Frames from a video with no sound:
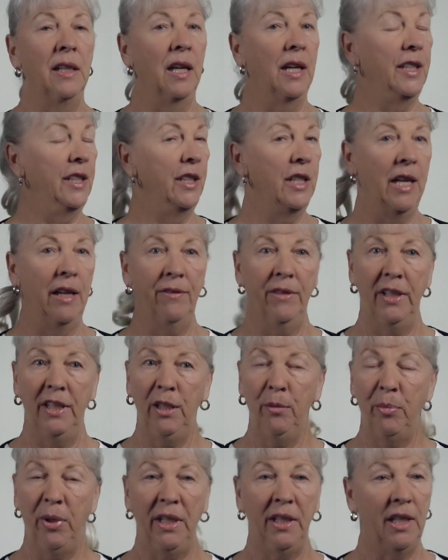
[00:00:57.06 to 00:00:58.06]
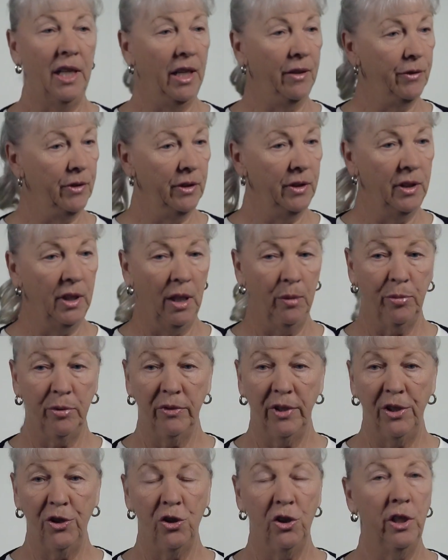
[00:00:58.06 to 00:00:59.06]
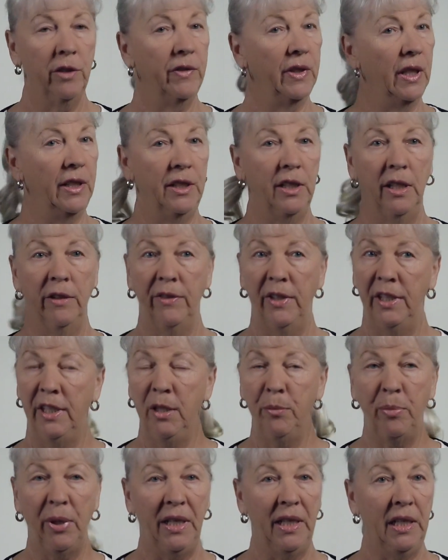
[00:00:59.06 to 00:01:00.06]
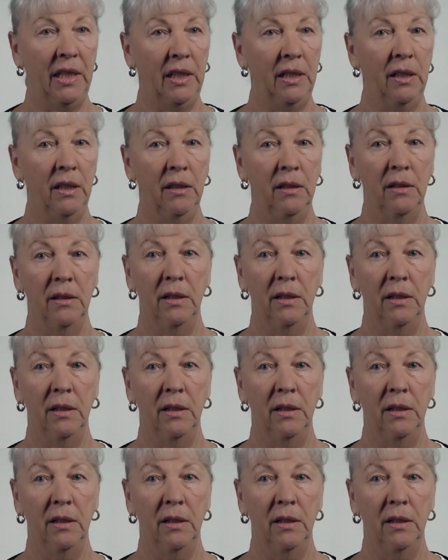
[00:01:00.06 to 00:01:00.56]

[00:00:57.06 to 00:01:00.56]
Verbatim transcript: I didn't have any pain after the operation, I didn't have any pain